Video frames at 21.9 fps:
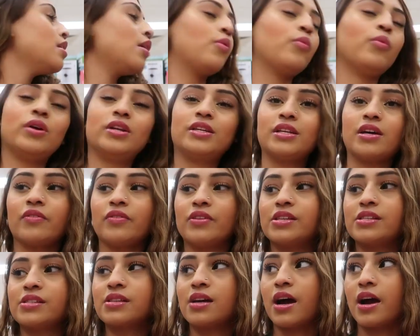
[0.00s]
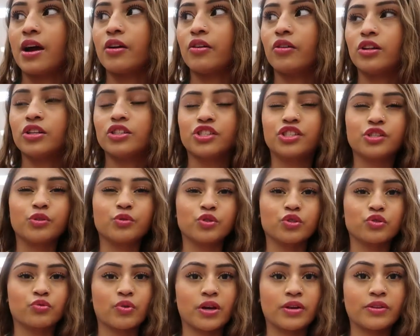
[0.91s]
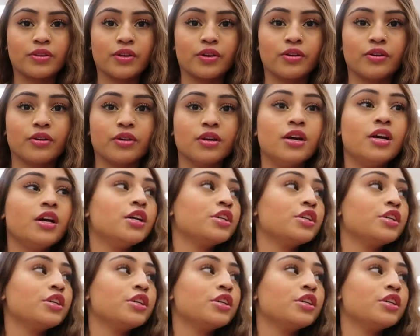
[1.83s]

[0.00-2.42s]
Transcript: I went down this aisle and she was right there.